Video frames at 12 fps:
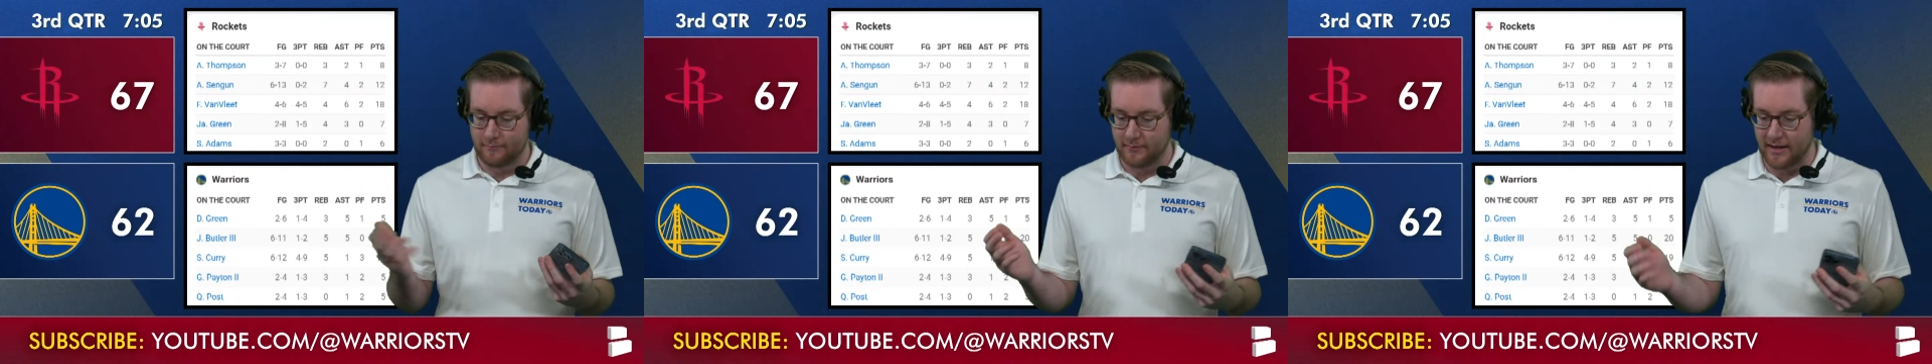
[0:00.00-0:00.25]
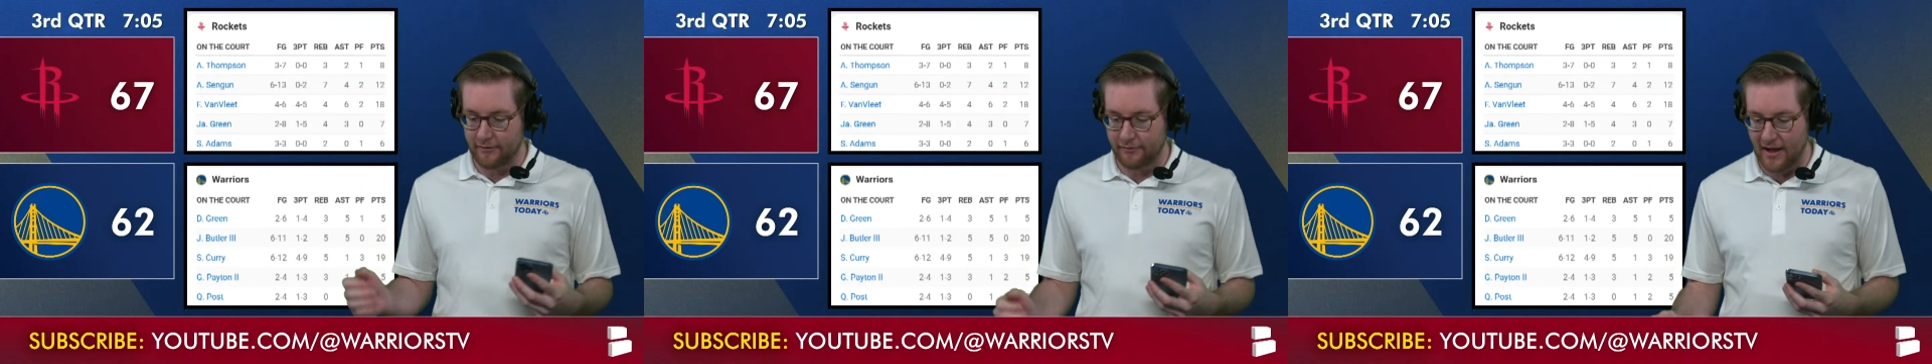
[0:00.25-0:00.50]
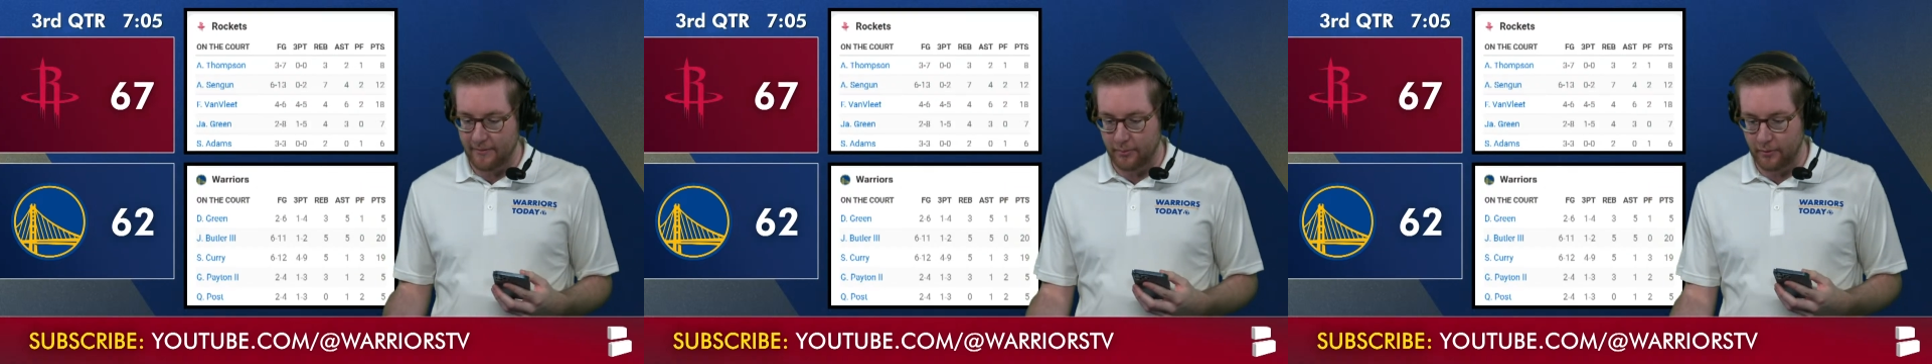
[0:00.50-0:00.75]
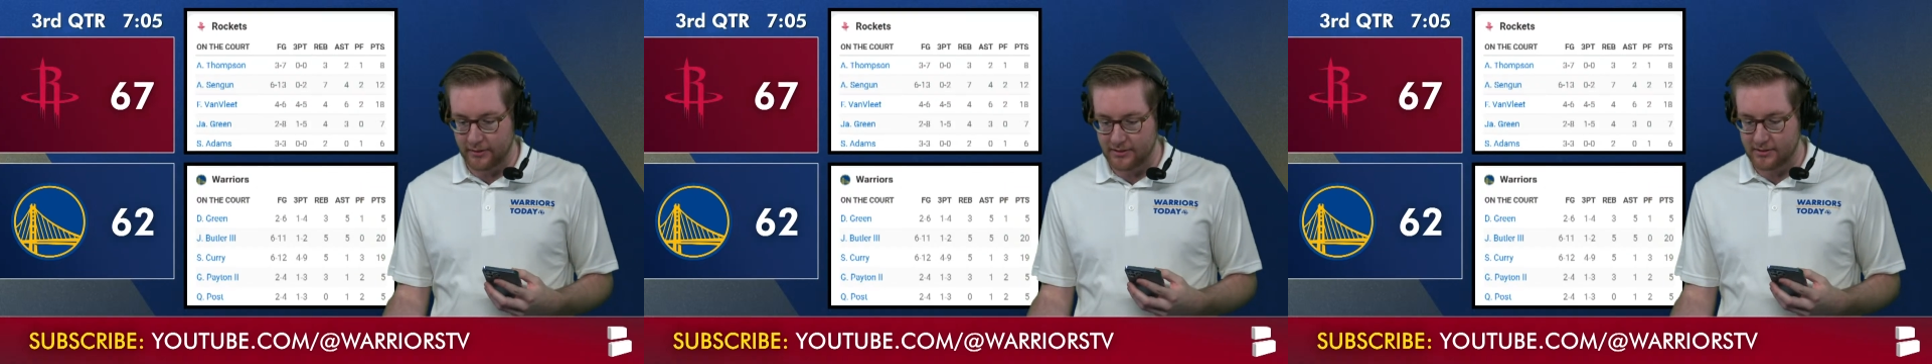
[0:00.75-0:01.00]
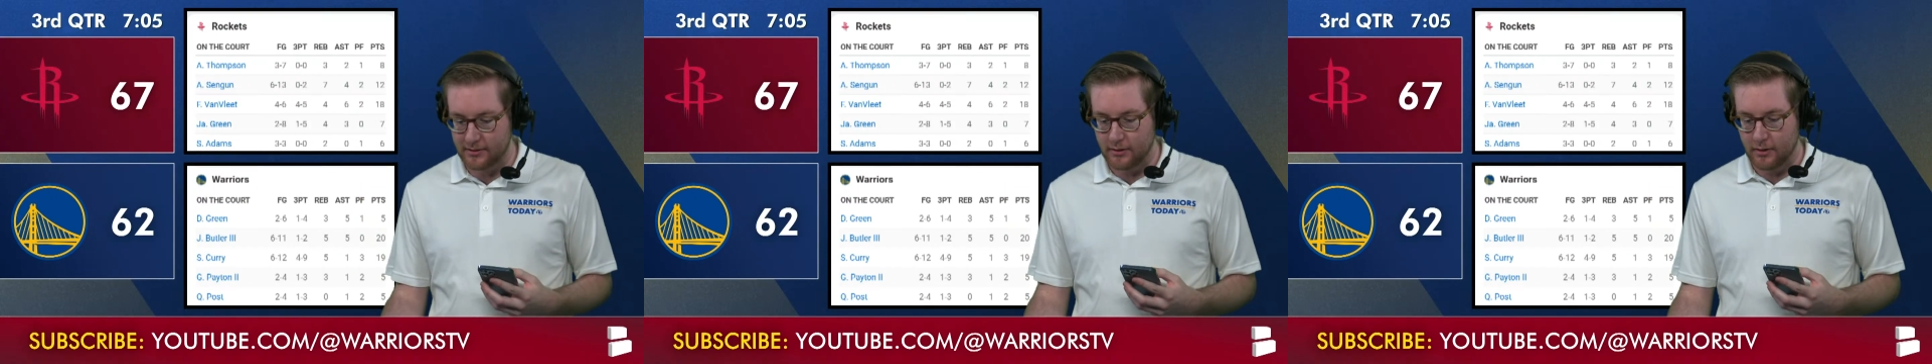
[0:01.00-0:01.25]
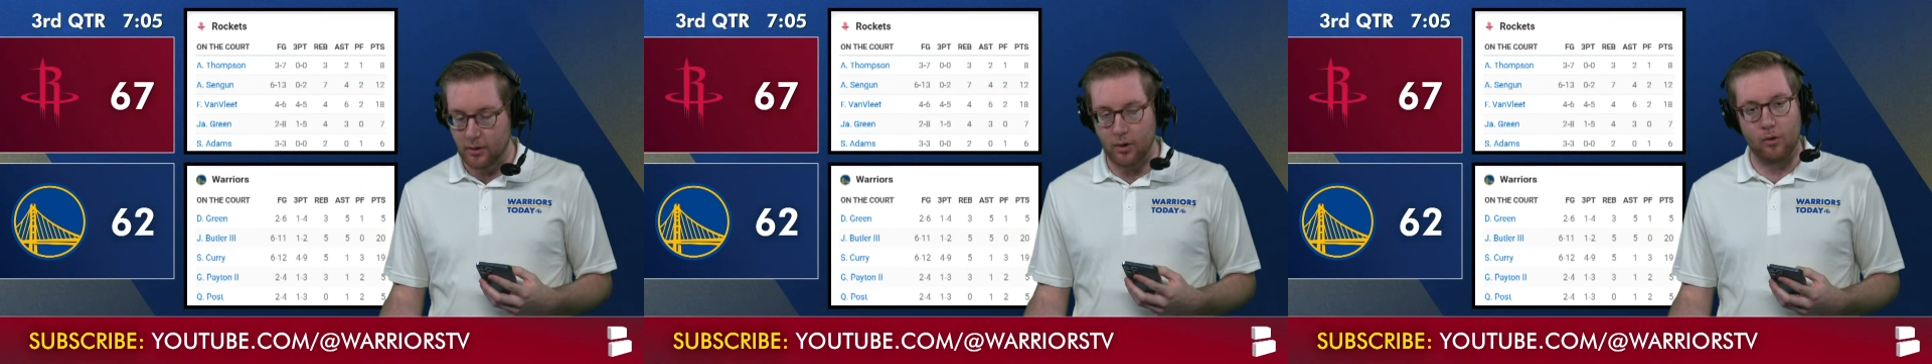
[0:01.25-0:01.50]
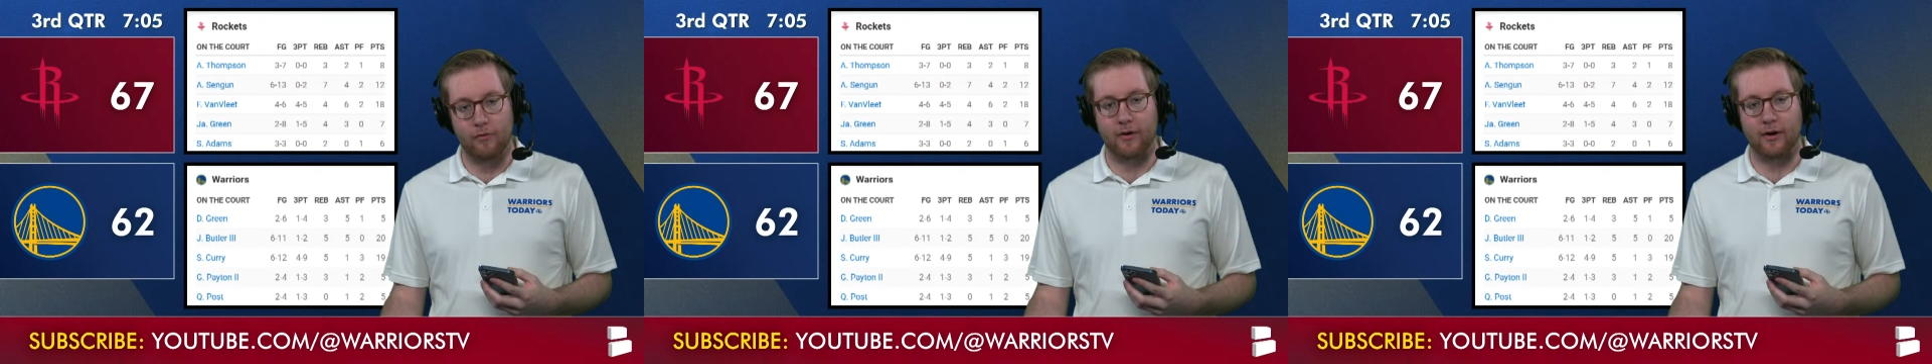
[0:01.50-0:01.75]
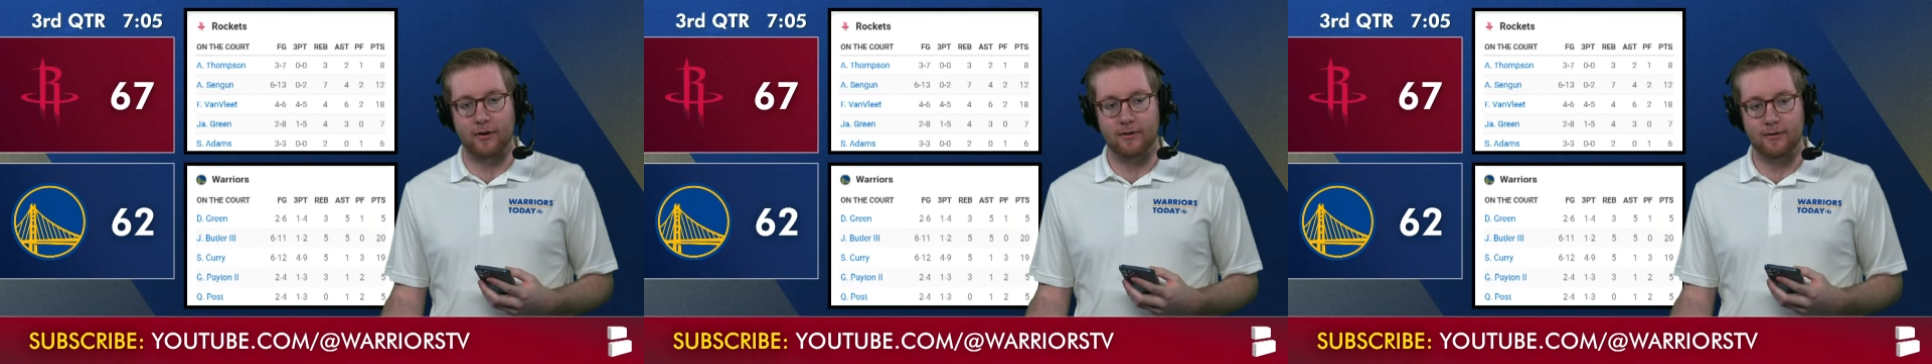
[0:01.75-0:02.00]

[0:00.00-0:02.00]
they have 5 points over